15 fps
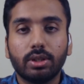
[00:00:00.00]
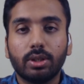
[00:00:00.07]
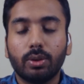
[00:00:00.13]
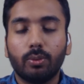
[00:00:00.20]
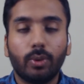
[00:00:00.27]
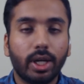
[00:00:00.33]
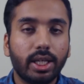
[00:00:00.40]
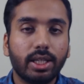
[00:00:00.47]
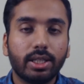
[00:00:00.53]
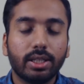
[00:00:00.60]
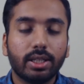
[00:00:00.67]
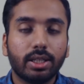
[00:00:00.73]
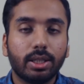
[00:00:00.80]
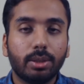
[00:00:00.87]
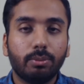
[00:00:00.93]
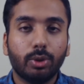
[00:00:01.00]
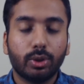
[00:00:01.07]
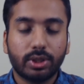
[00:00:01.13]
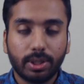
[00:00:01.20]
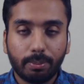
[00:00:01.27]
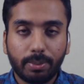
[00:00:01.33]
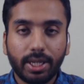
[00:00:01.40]
Why? Because
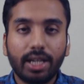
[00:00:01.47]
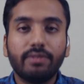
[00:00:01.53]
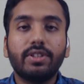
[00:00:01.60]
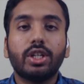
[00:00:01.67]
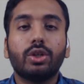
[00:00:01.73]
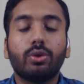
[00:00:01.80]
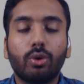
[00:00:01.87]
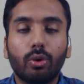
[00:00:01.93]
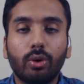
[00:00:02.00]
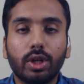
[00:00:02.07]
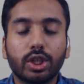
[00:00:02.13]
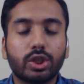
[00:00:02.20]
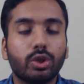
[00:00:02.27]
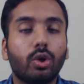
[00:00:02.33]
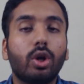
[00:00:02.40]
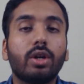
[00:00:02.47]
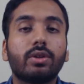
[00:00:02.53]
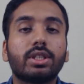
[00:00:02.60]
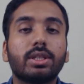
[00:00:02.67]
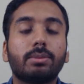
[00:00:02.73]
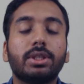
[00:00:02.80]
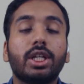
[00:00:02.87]
the belief that you hold is not
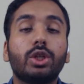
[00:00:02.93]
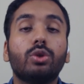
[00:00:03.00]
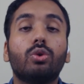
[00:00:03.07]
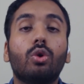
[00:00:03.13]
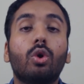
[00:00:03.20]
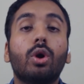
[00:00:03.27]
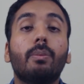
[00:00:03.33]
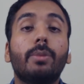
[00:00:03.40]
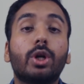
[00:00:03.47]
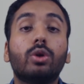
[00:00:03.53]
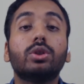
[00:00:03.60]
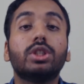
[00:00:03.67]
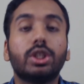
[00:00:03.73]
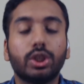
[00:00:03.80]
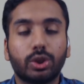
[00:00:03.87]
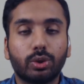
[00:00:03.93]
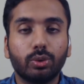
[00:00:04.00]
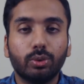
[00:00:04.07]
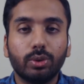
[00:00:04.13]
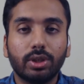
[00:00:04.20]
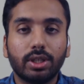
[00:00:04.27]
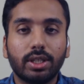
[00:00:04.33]
something that you hold because it is
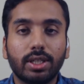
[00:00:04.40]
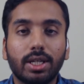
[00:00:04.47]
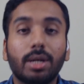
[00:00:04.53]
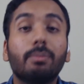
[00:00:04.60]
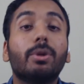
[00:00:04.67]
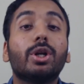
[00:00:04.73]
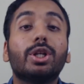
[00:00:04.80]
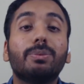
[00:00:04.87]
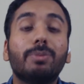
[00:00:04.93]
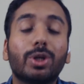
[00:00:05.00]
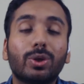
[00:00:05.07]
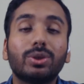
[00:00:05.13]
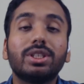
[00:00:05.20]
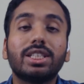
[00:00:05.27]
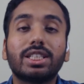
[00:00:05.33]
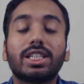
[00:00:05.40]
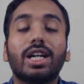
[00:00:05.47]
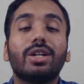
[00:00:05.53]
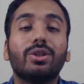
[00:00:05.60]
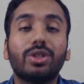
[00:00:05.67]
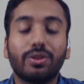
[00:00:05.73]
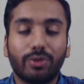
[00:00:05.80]
true, but because it is
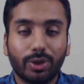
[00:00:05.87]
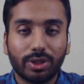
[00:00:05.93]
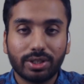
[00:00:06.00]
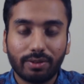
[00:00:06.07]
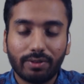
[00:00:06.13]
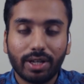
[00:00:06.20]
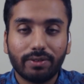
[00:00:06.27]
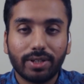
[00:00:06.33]
conducive for your survival.